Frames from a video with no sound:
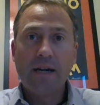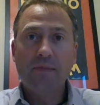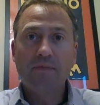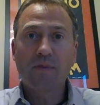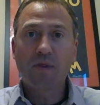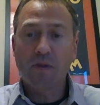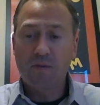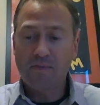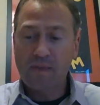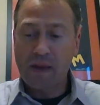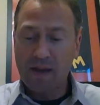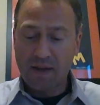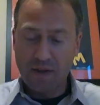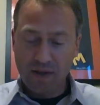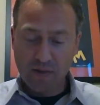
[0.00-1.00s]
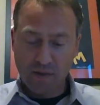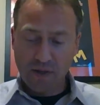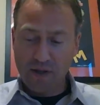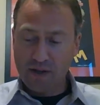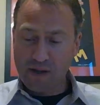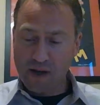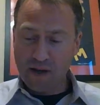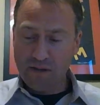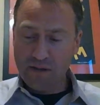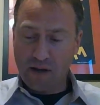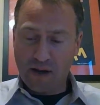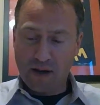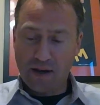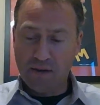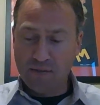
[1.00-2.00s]
So this was, again,
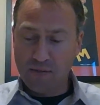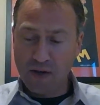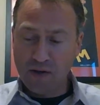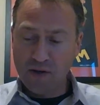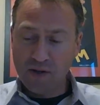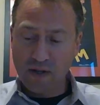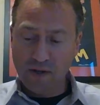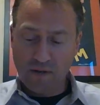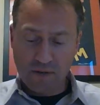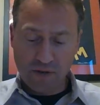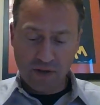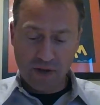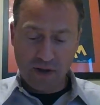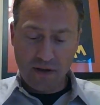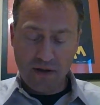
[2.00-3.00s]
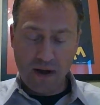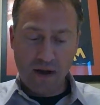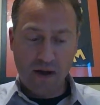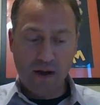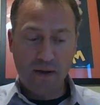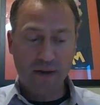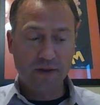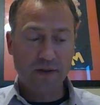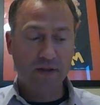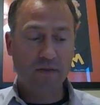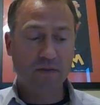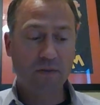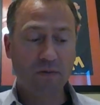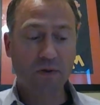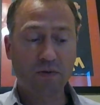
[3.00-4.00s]
Issues in Diversity, as it
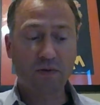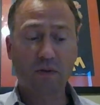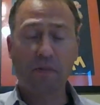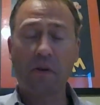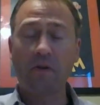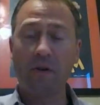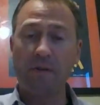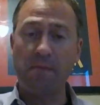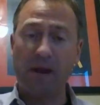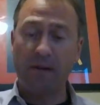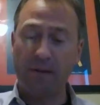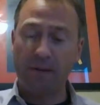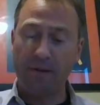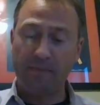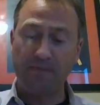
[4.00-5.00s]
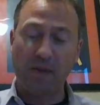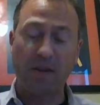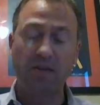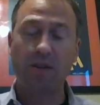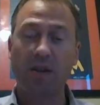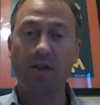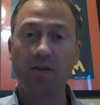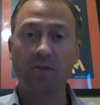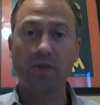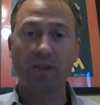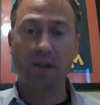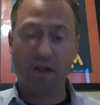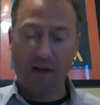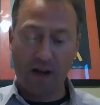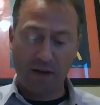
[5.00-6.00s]
is spoken about in Educational
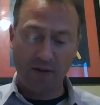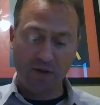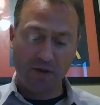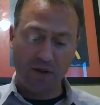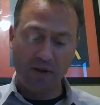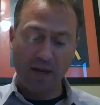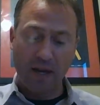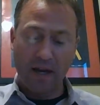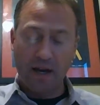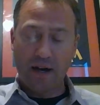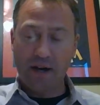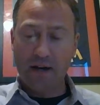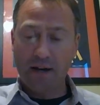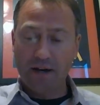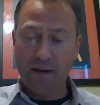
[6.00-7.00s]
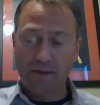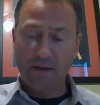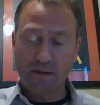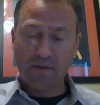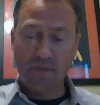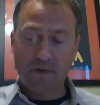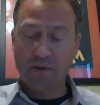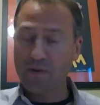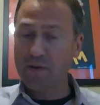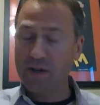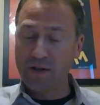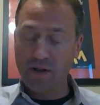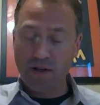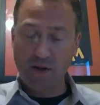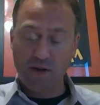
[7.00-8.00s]
Psychology, 3rd
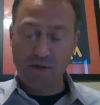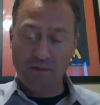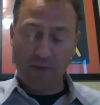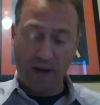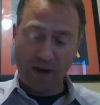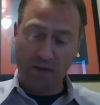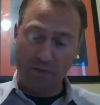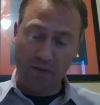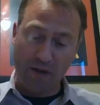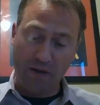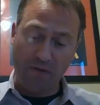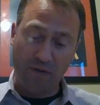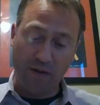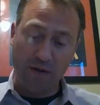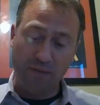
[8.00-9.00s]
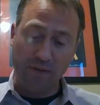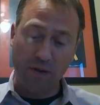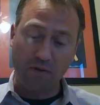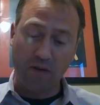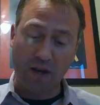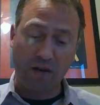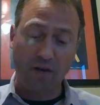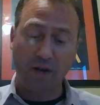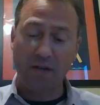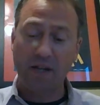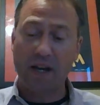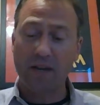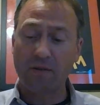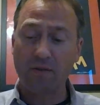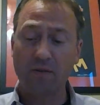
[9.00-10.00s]
edition by
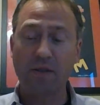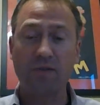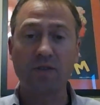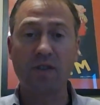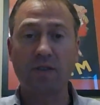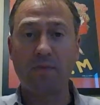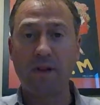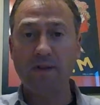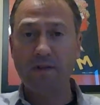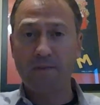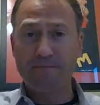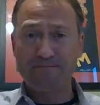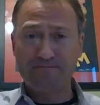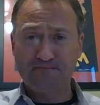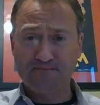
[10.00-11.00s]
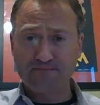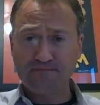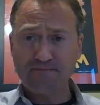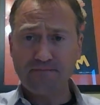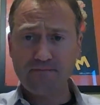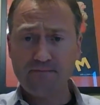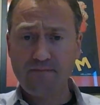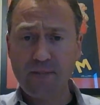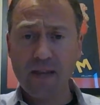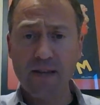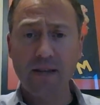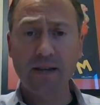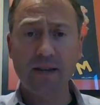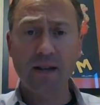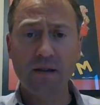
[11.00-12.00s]
O'Donnell, Reeve, and Smith.
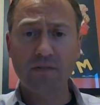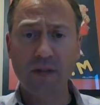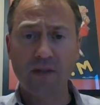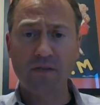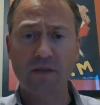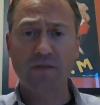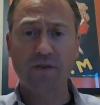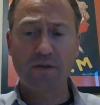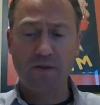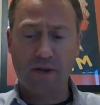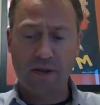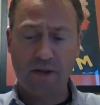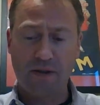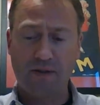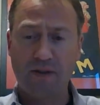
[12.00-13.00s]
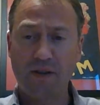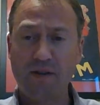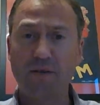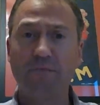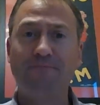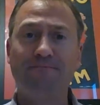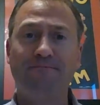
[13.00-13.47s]
And again, I'm David Levert, and thank you.